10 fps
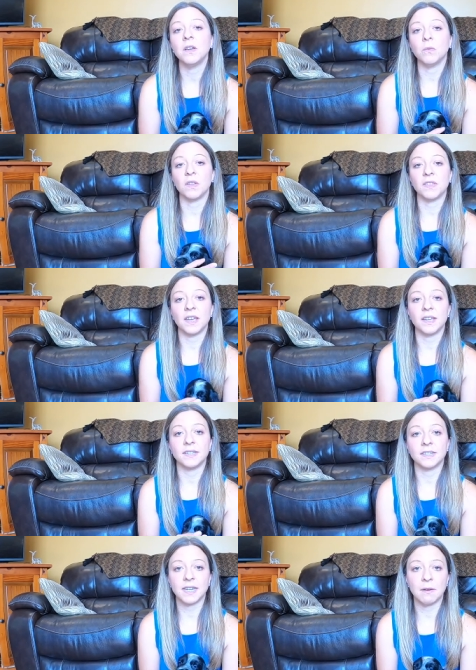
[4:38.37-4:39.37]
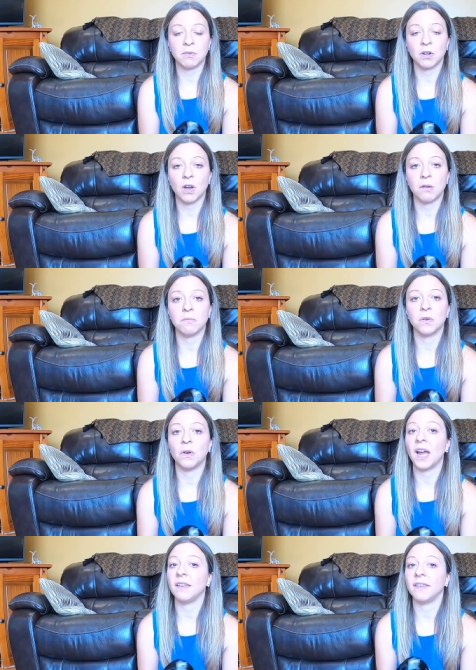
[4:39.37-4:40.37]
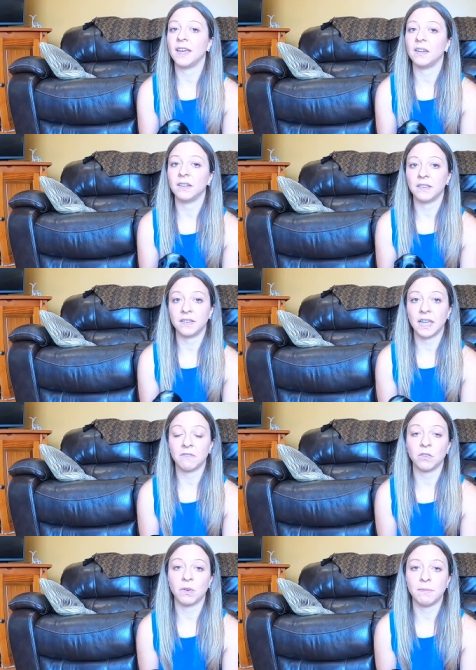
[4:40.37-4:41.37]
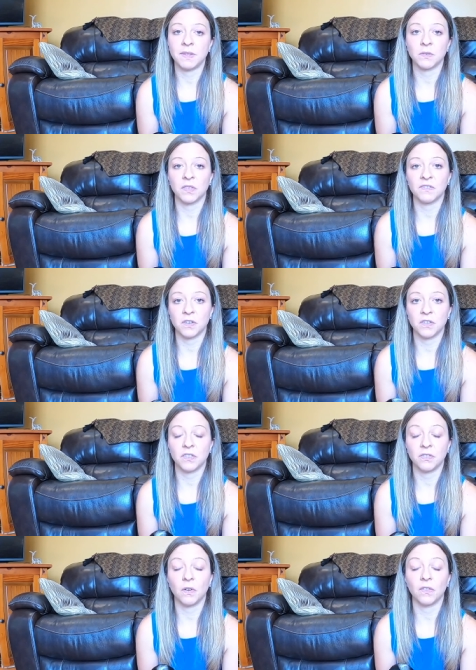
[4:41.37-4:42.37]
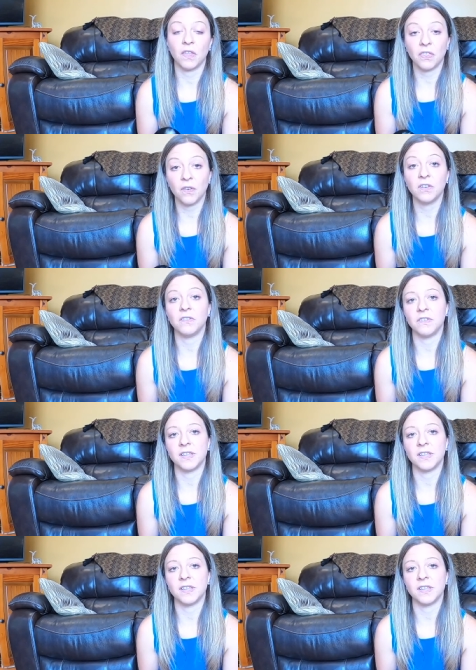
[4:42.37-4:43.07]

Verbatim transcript: with the distemper combo and then given the rabies on the fir- on the third